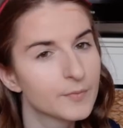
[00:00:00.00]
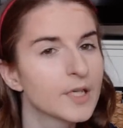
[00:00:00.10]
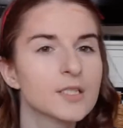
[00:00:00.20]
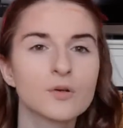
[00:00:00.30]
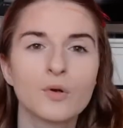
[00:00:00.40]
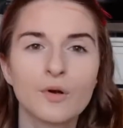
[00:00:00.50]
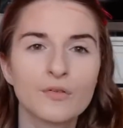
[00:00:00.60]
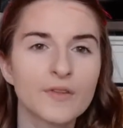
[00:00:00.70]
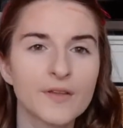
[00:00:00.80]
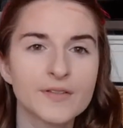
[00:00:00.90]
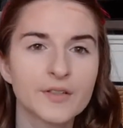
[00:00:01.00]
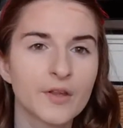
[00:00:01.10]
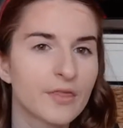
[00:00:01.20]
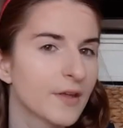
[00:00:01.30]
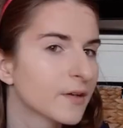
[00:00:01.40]
But I don't know if that's a
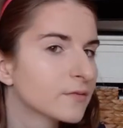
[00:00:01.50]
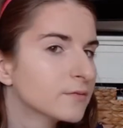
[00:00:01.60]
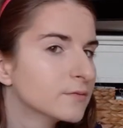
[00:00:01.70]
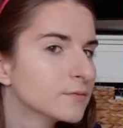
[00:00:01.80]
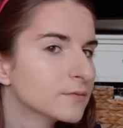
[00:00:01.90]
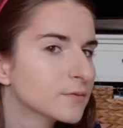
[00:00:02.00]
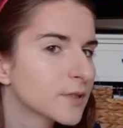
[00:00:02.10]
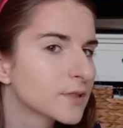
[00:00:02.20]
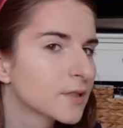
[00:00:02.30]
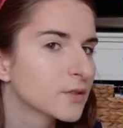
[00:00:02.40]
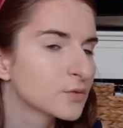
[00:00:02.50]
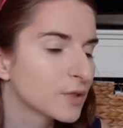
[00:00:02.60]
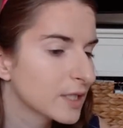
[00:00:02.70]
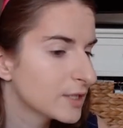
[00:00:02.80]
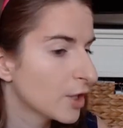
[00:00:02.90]
good thing because it looks
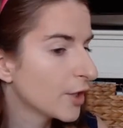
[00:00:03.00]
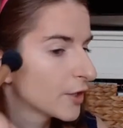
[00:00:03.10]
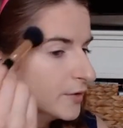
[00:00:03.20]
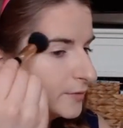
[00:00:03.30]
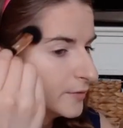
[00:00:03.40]
really dark.